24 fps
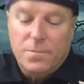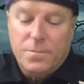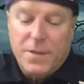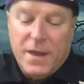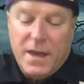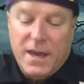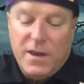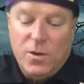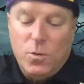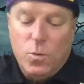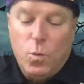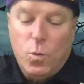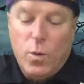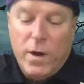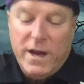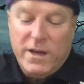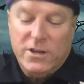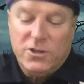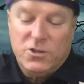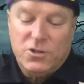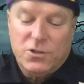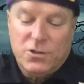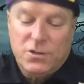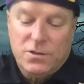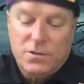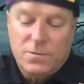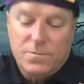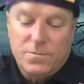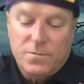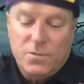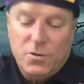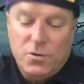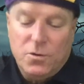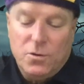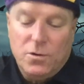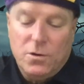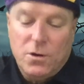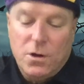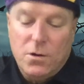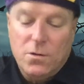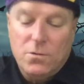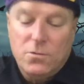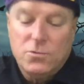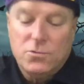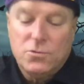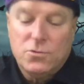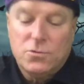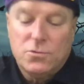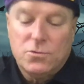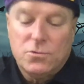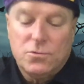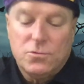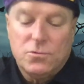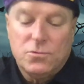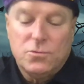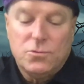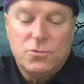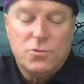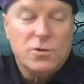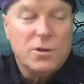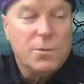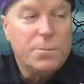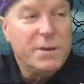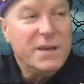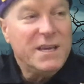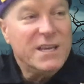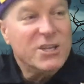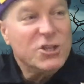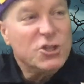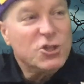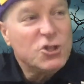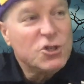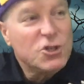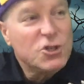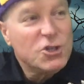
a witch who goes to the beach?